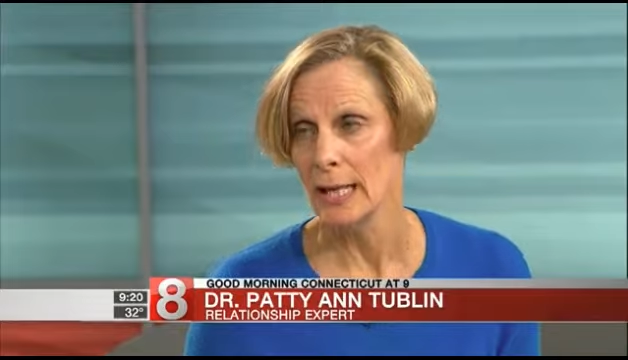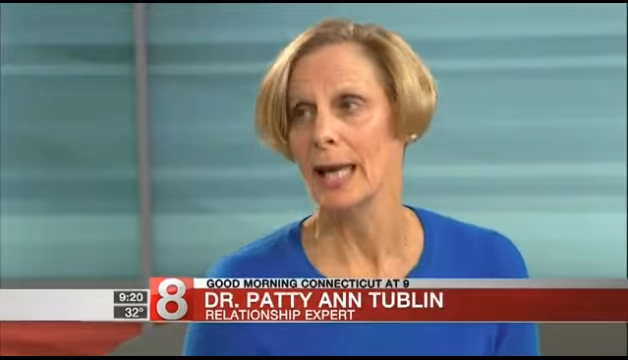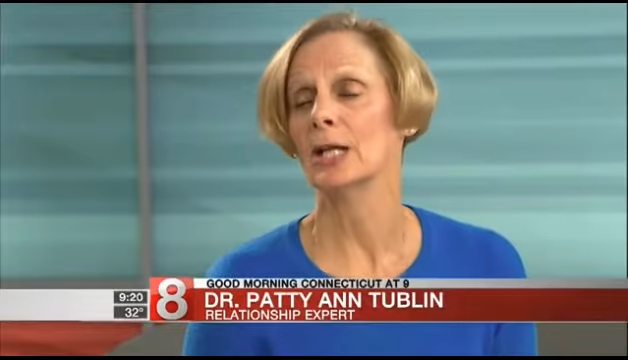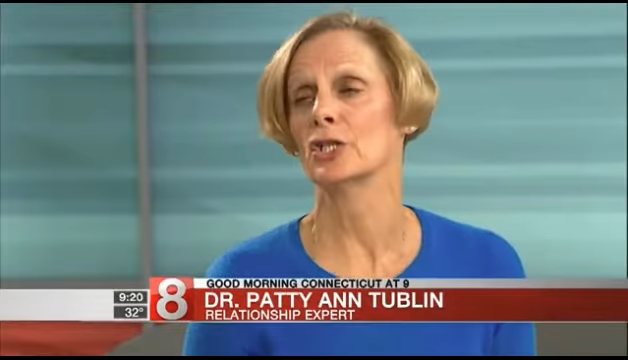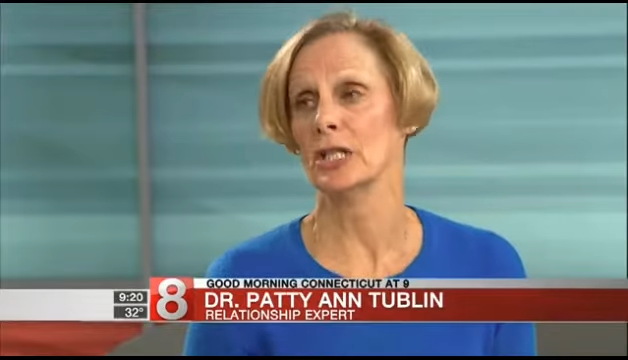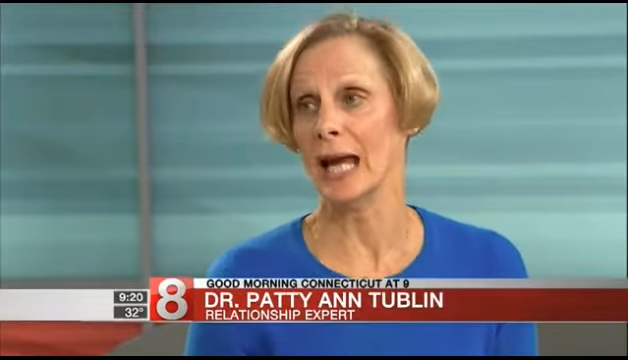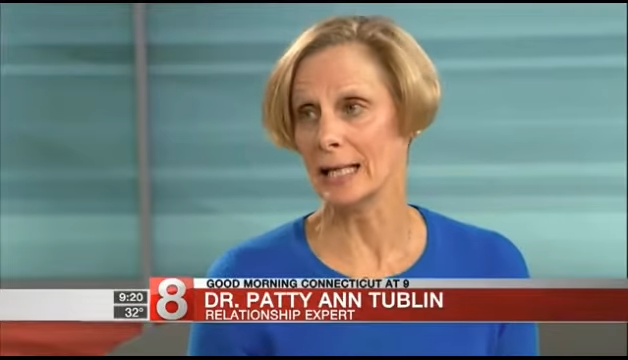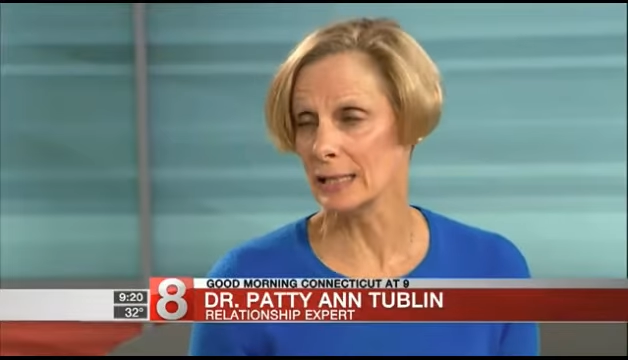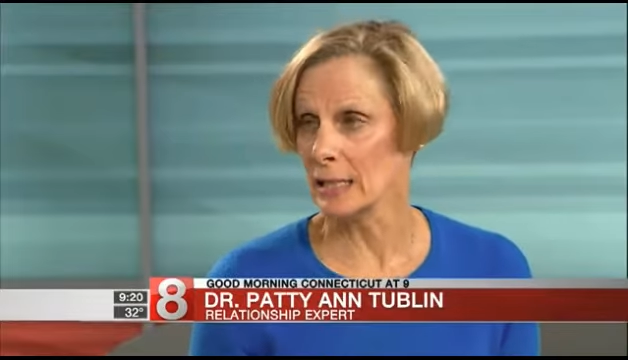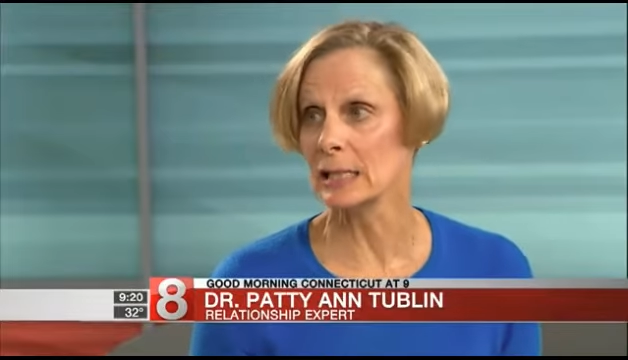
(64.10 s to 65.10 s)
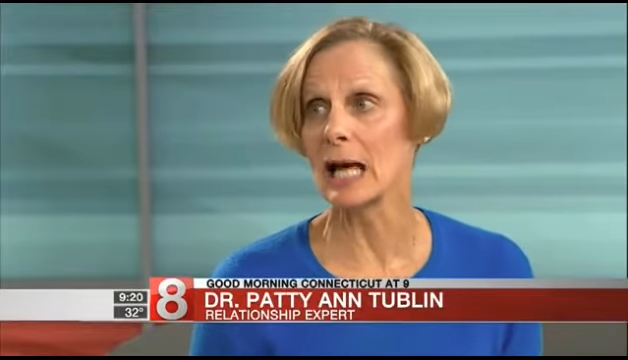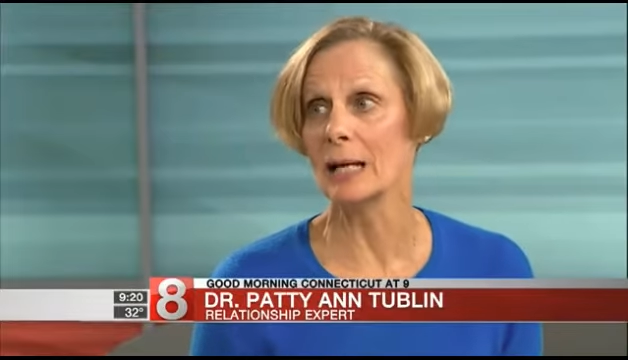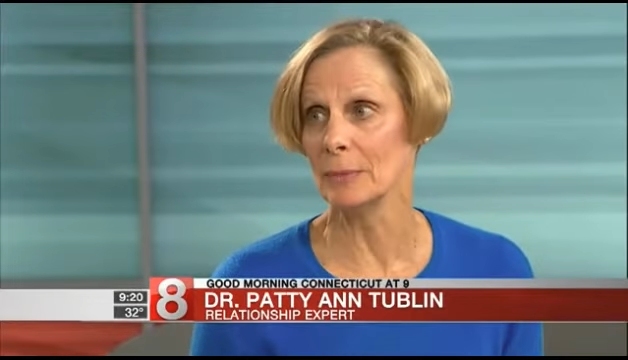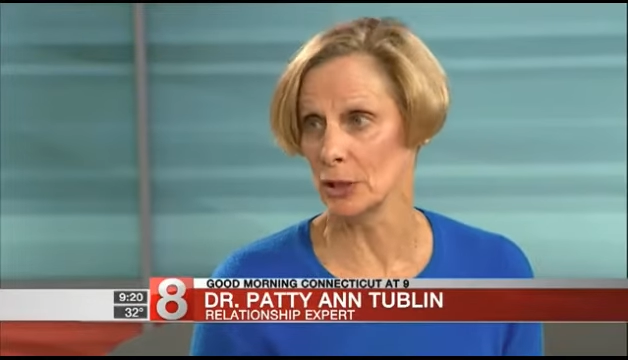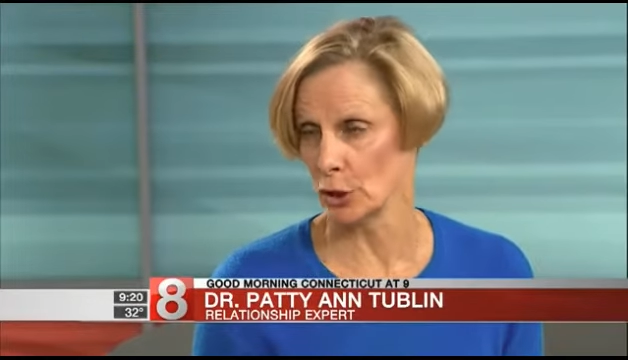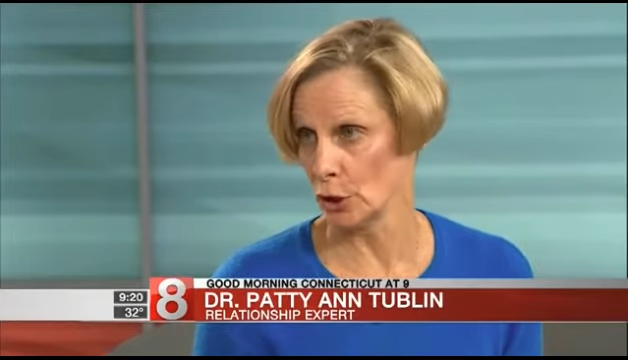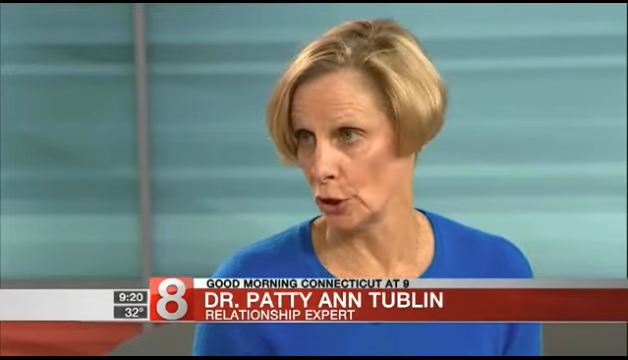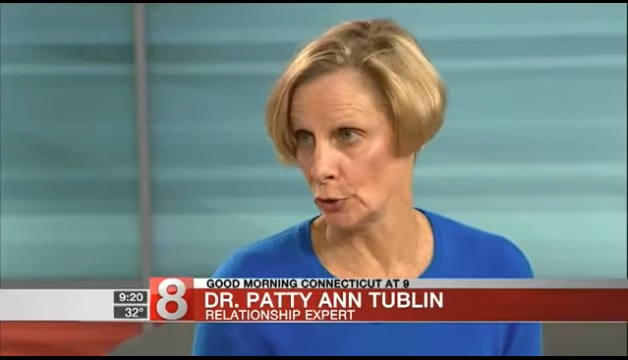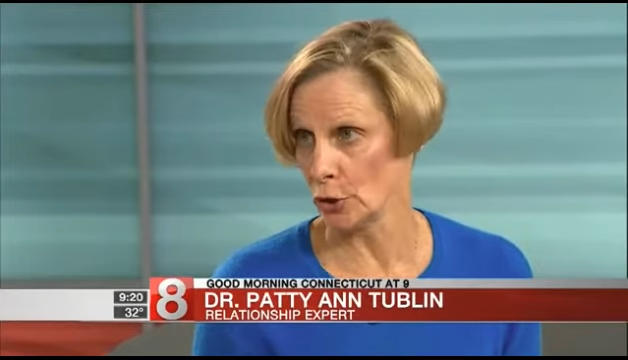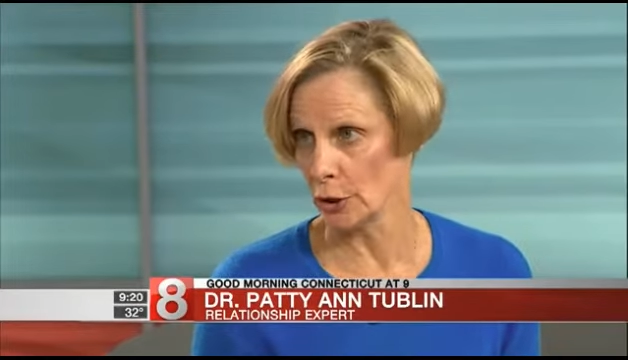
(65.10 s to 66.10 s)
and she has an assignment to
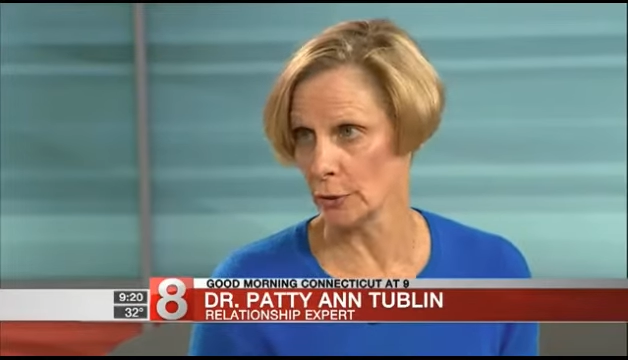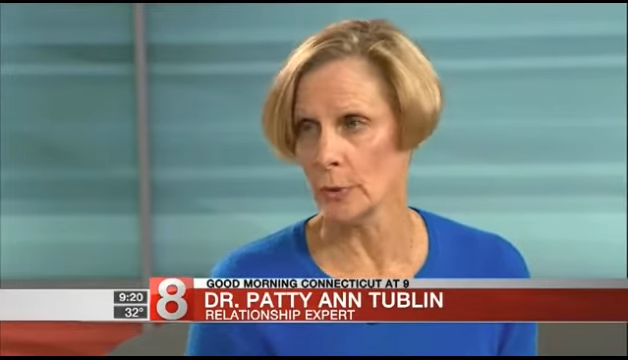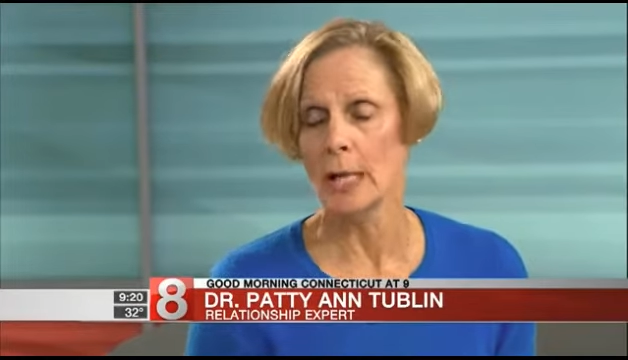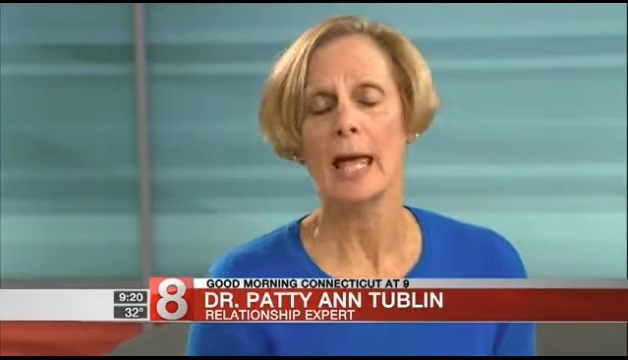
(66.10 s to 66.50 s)
go to.